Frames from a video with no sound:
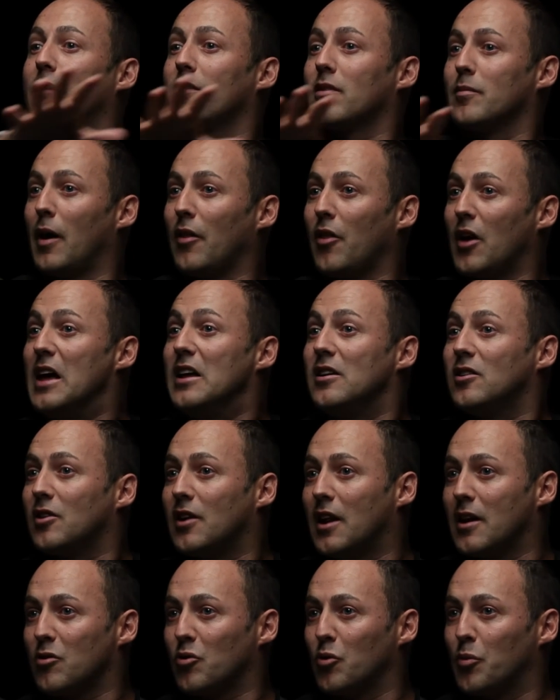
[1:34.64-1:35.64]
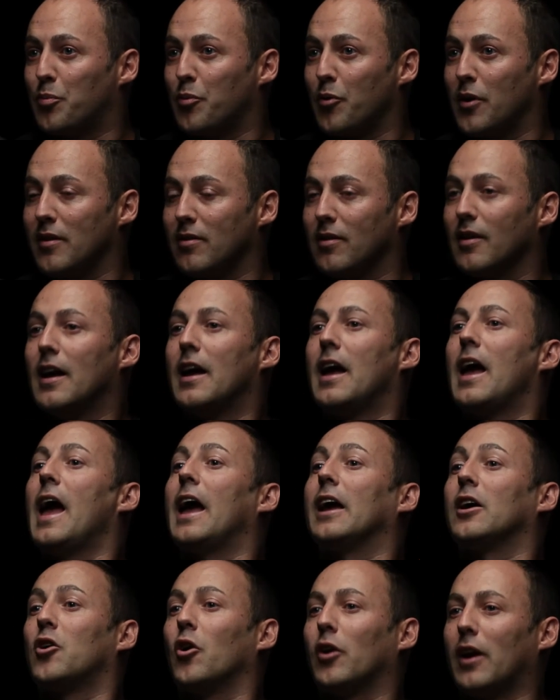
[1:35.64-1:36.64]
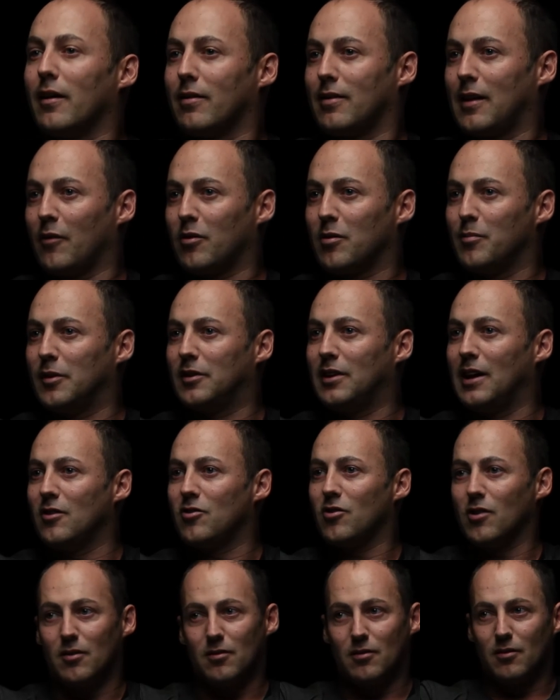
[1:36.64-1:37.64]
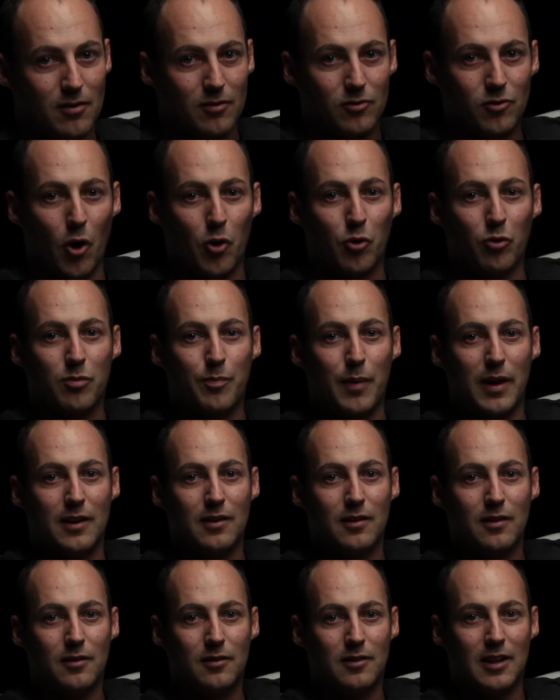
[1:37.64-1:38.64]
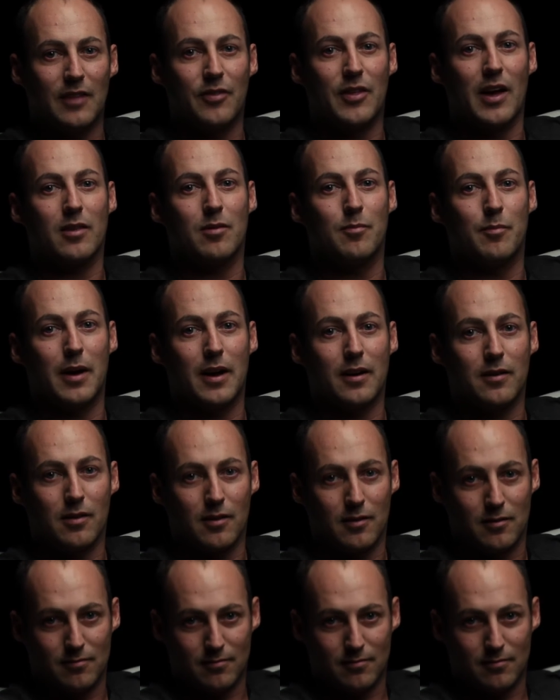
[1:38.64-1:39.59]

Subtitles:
of some other international press and got ourselves some attention. Total spend, $10,000.